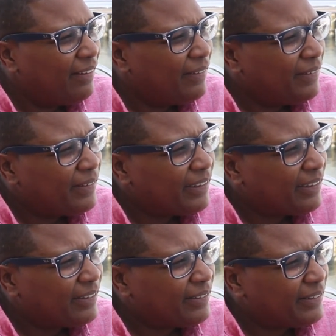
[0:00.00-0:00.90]
Okay.
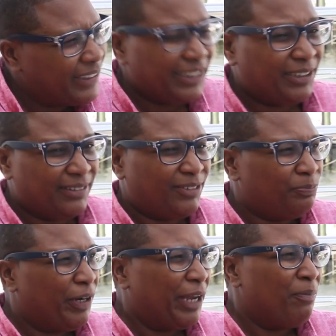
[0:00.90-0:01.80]
Because it's well,
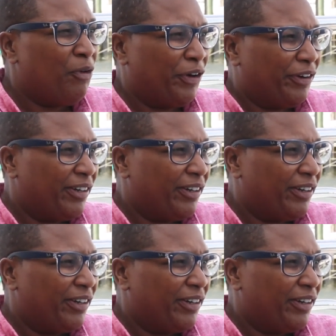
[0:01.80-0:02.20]
brick and mortar.